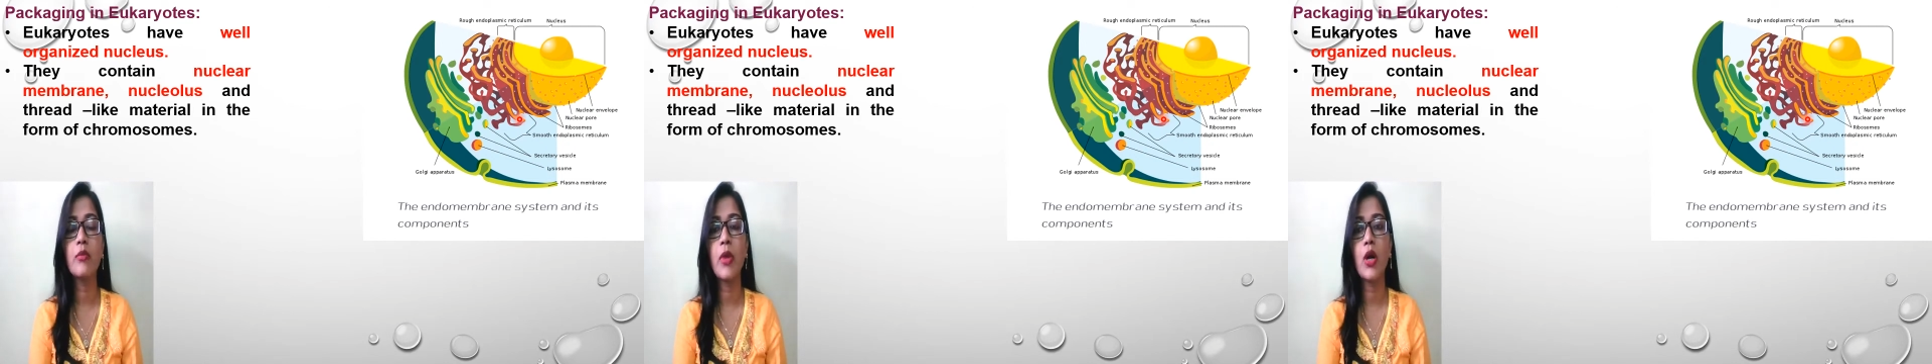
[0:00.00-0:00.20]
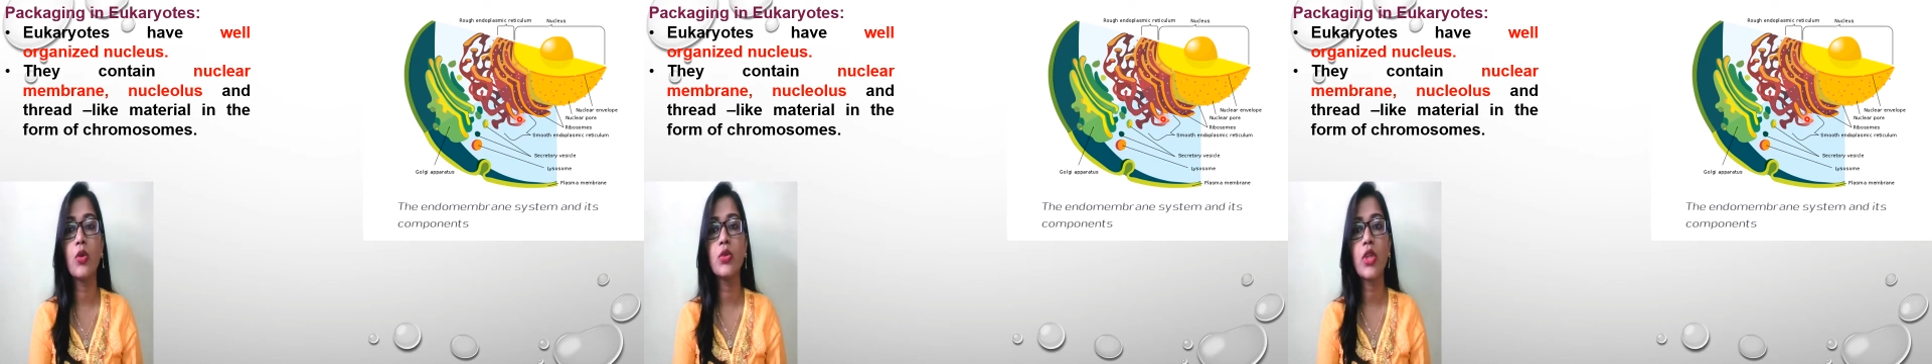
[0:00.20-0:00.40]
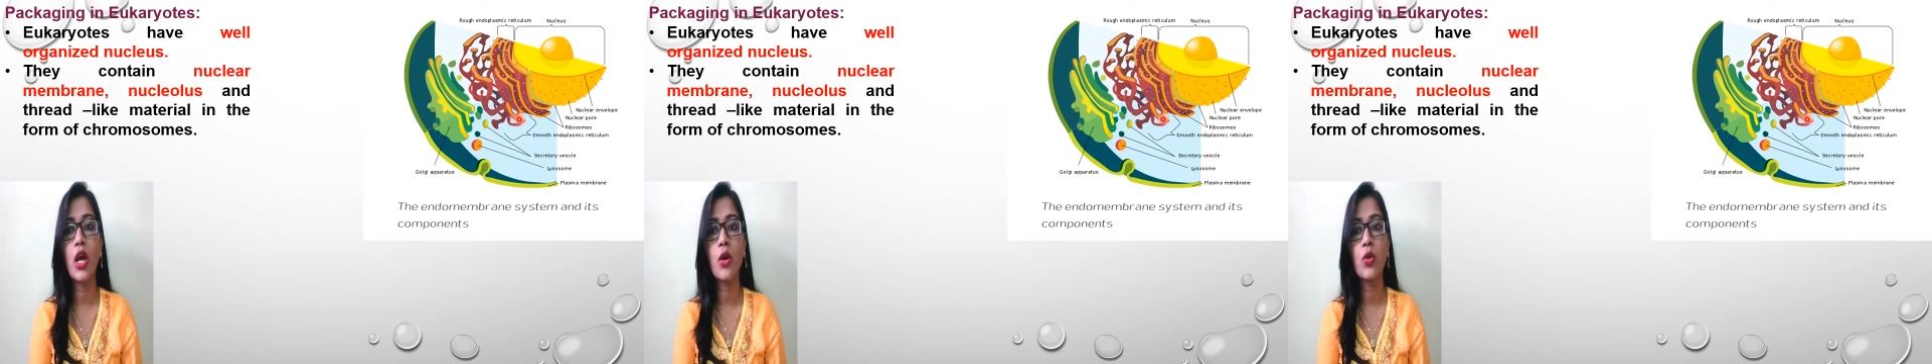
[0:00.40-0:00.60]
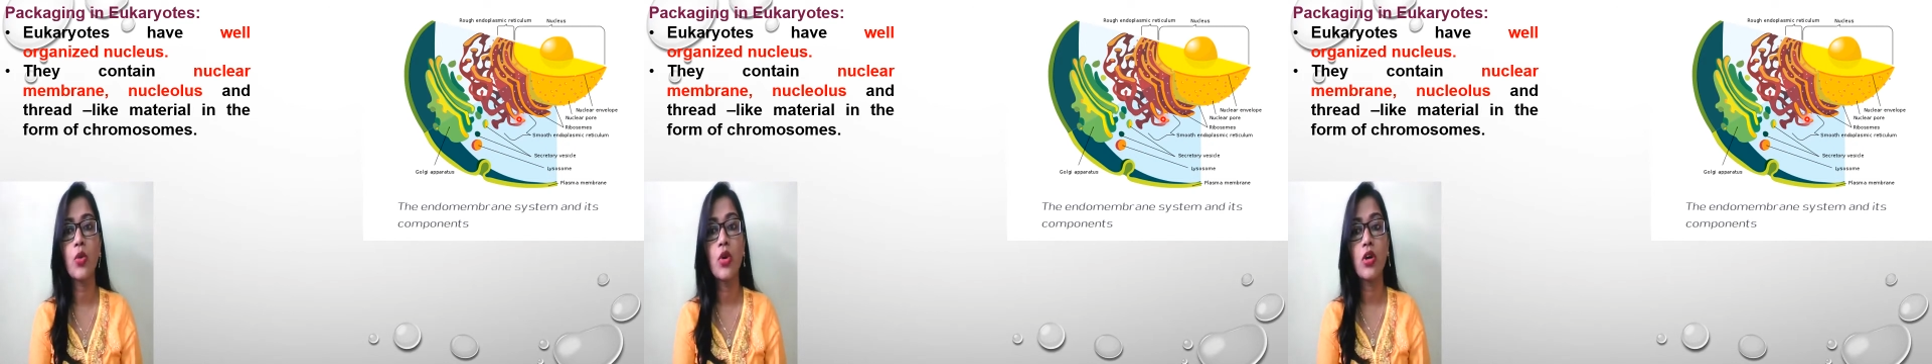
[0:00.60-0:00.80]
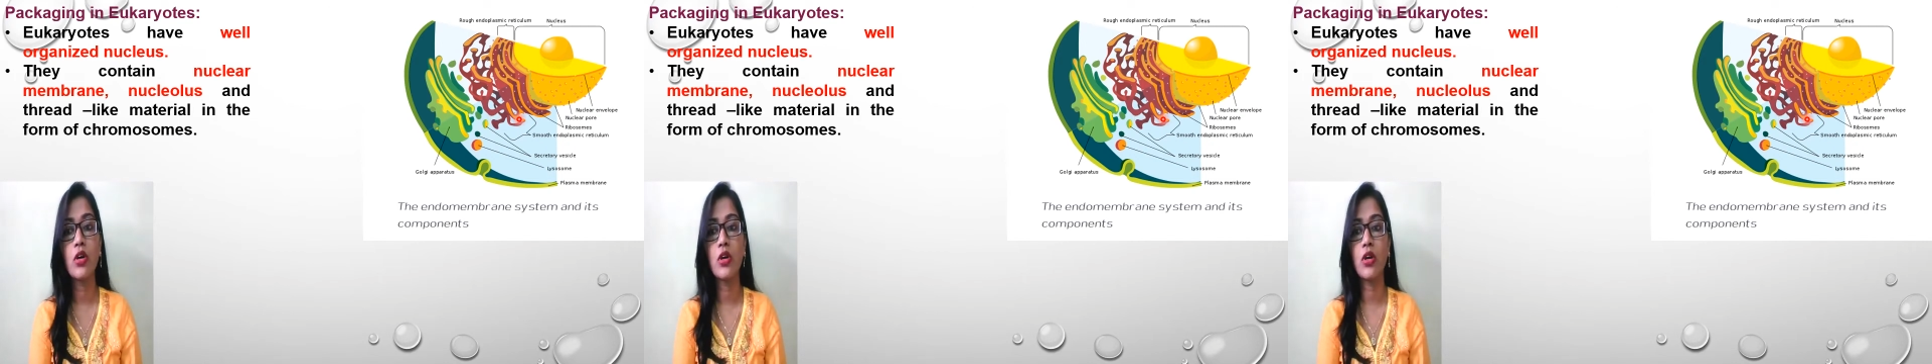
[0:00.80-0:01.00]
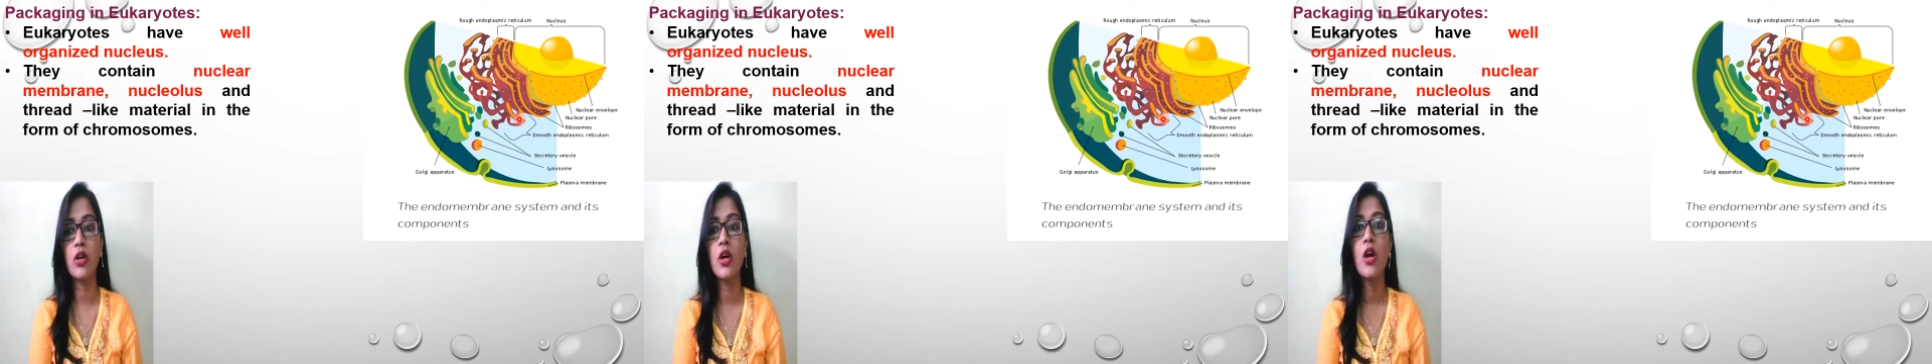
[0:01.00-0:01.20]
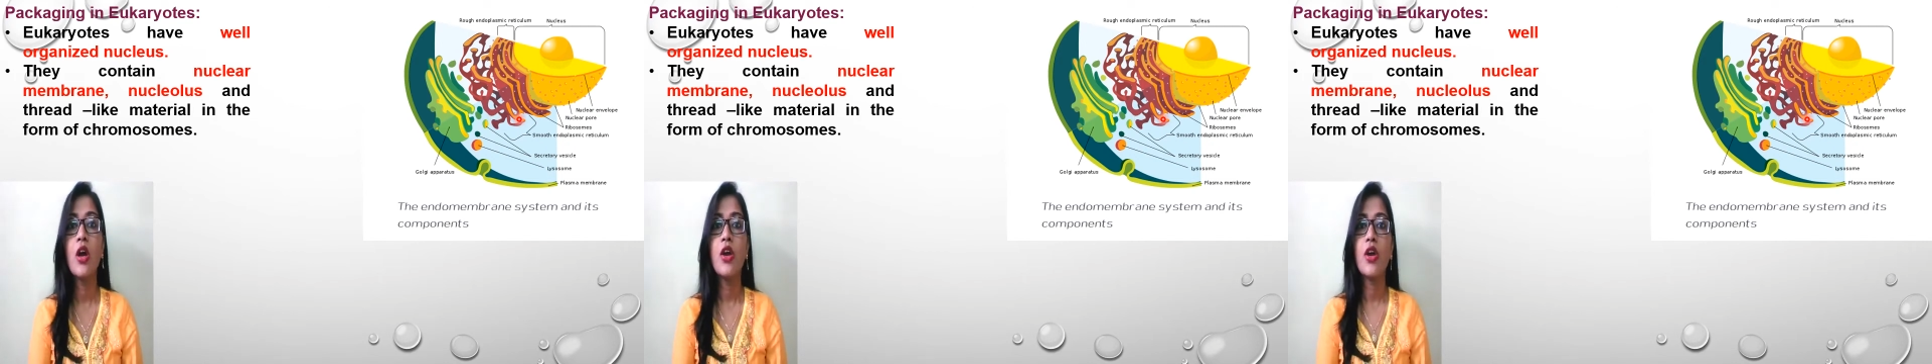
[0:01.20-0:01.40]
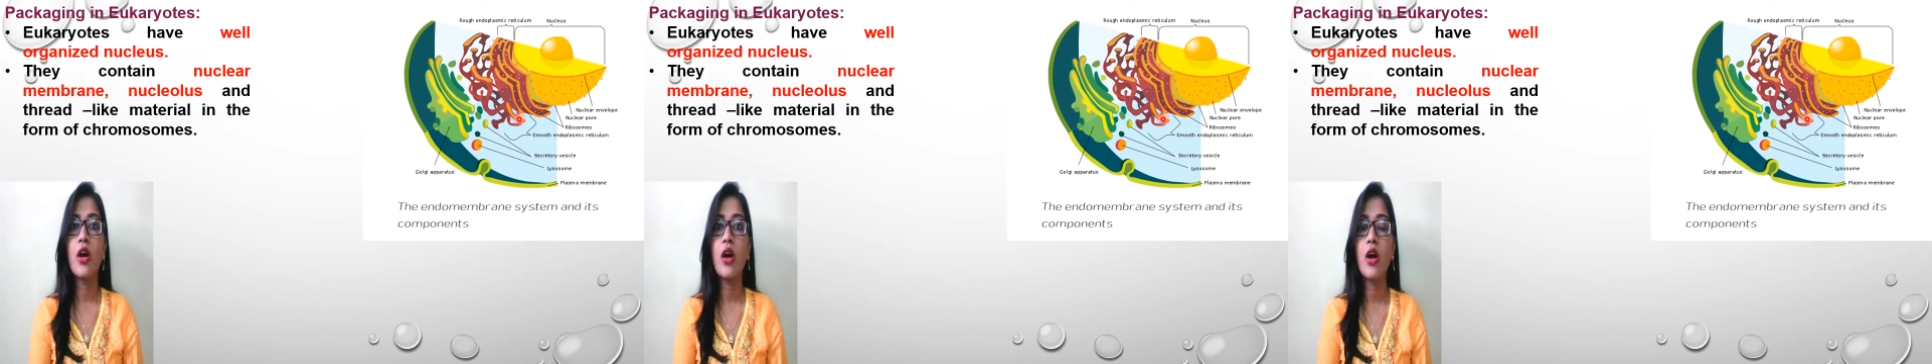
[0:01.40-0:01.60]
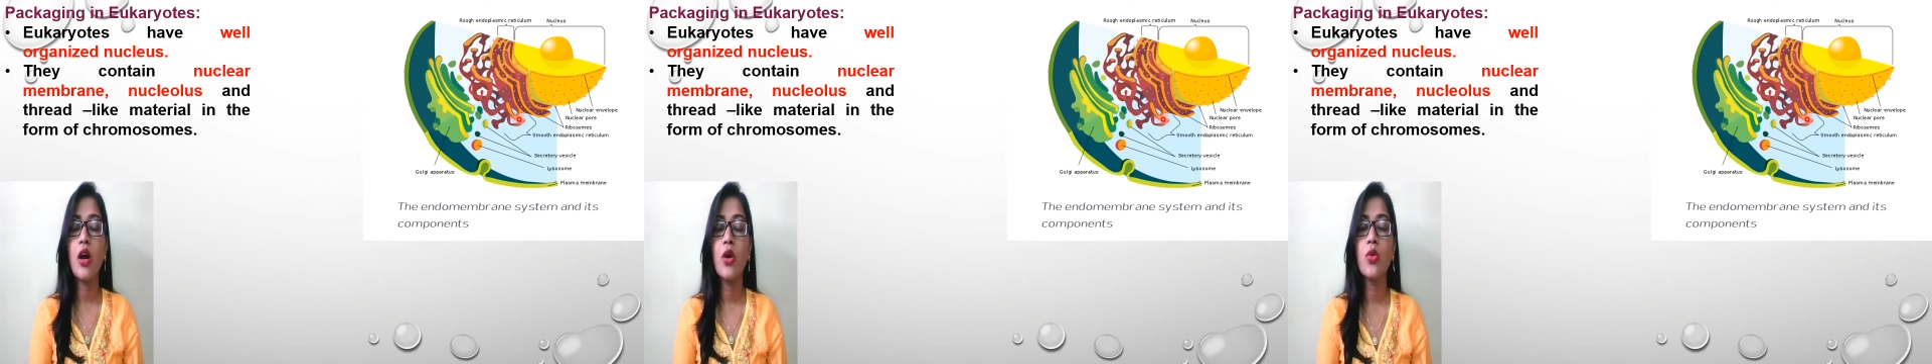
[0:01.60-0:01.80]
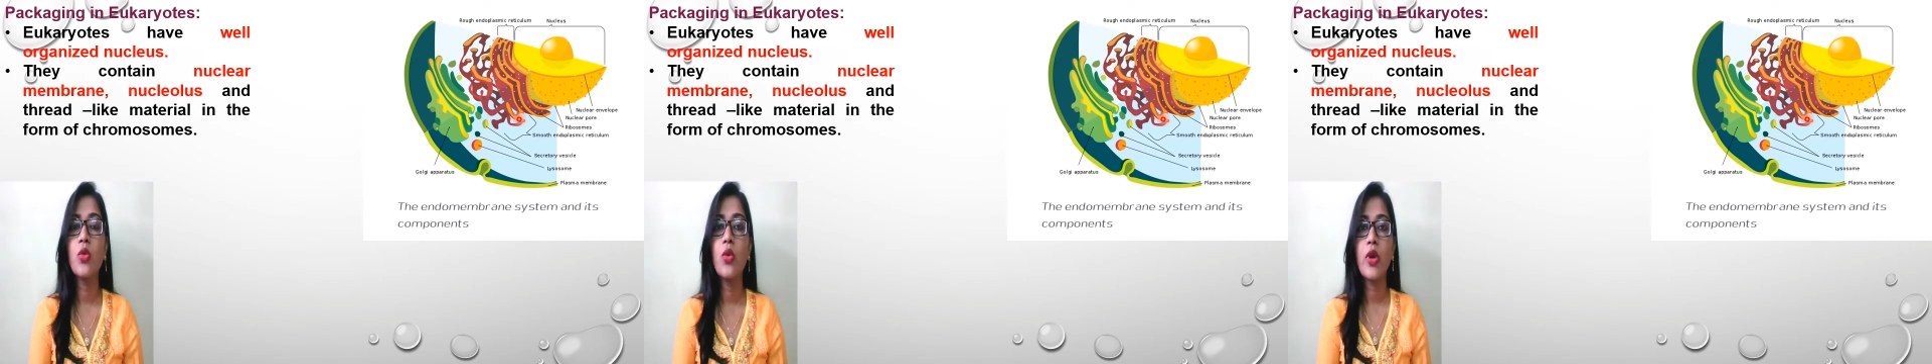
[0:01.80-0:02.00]
about
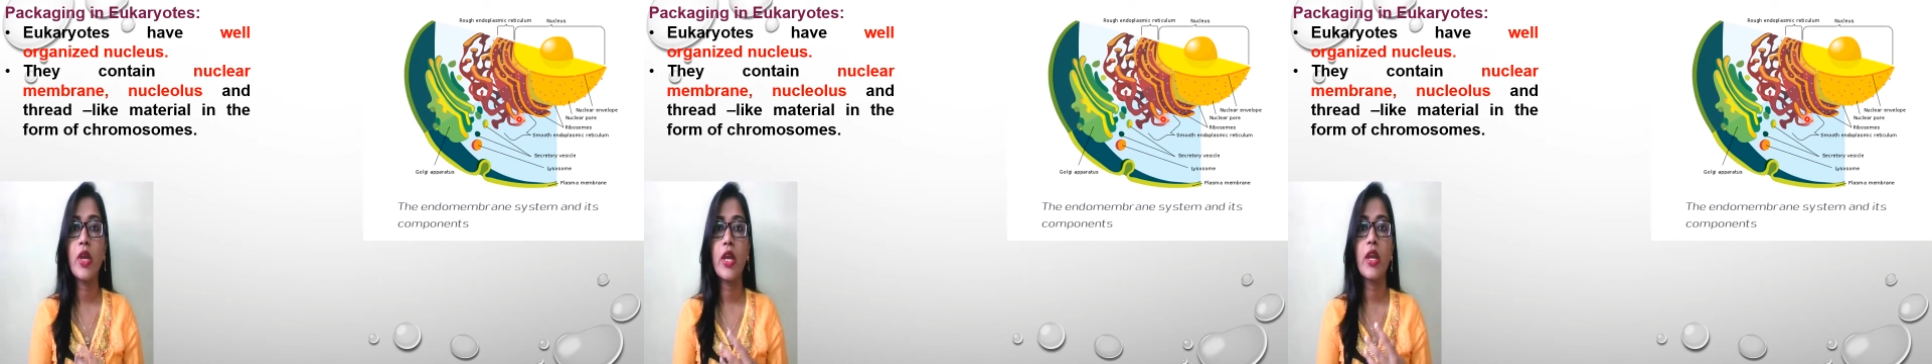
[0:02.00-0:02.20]
how